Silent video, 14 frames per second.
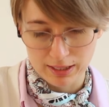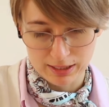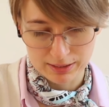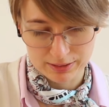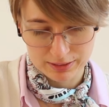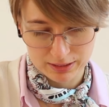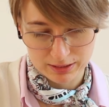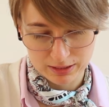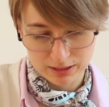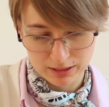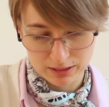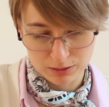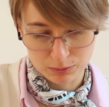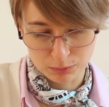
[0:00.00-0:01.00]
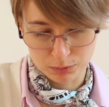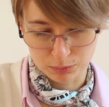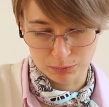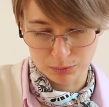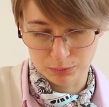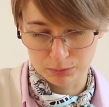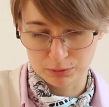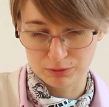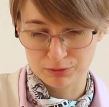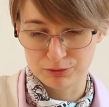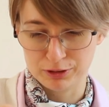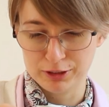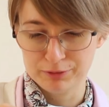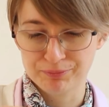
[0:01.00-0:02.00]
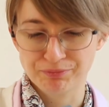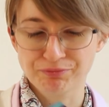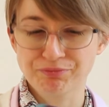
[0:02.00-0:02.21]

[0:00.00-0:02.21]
And this is also cruelty free.